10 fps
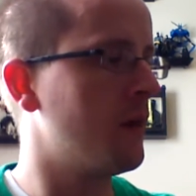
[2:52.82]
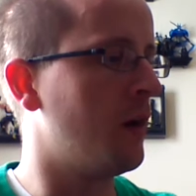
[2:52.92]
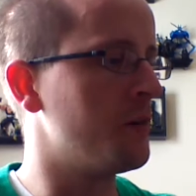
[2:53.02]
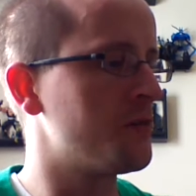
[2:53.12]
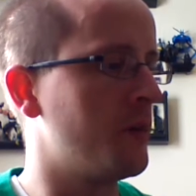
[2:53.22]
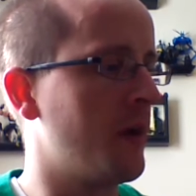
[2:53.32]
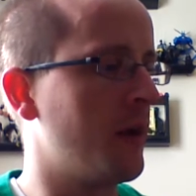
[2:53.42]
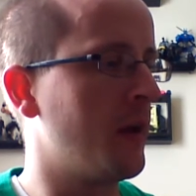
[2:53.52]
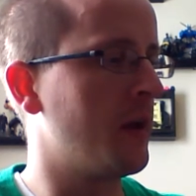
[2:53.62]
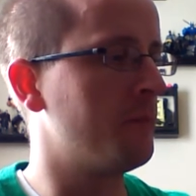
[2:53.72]
also
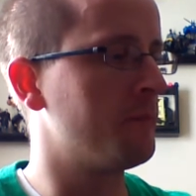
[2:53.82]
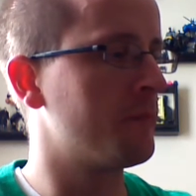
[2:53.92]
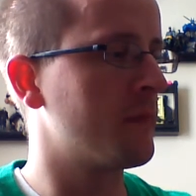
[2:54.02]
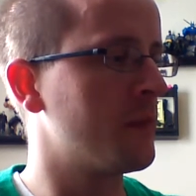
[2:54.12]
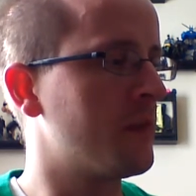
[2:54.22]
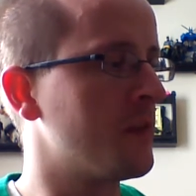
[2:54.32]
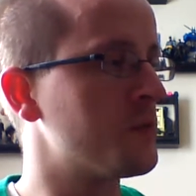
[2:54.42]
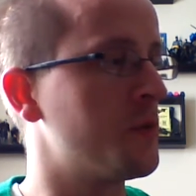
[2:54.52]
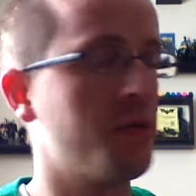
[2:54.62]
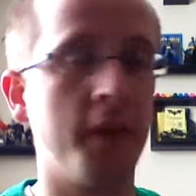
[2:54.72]
a tell us
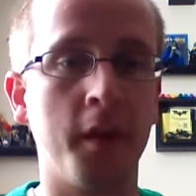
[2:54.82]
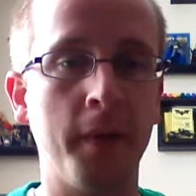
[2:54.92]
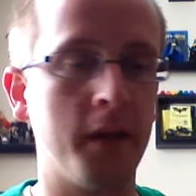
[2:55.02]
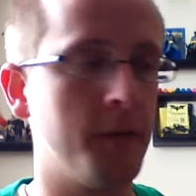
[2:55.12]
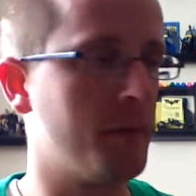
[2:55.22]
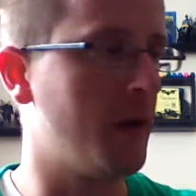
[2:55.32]
what you think about it